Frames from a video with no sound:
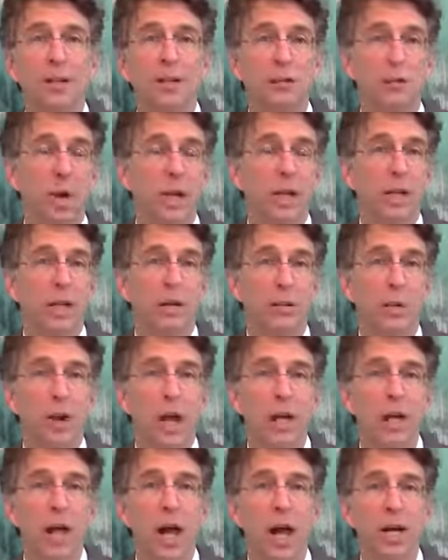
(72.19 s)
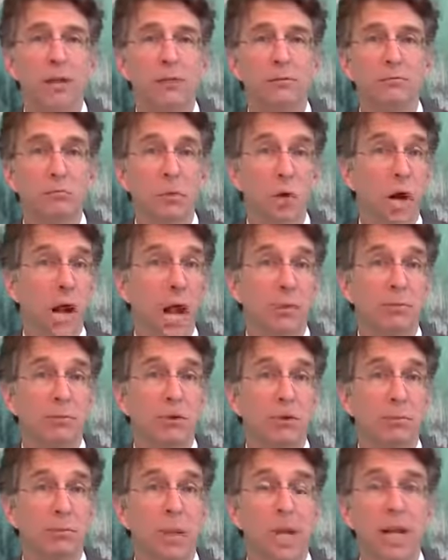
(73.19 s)
running a red light, perhaps
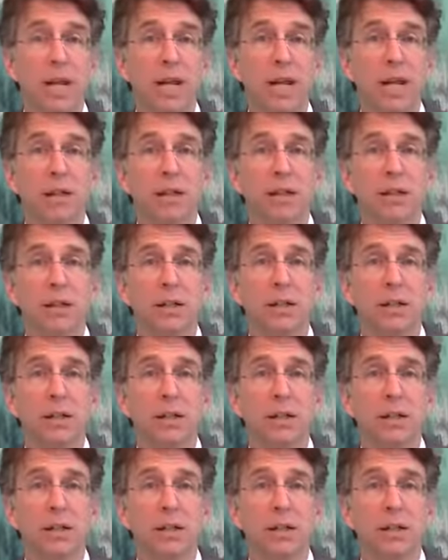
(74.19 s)
speeding,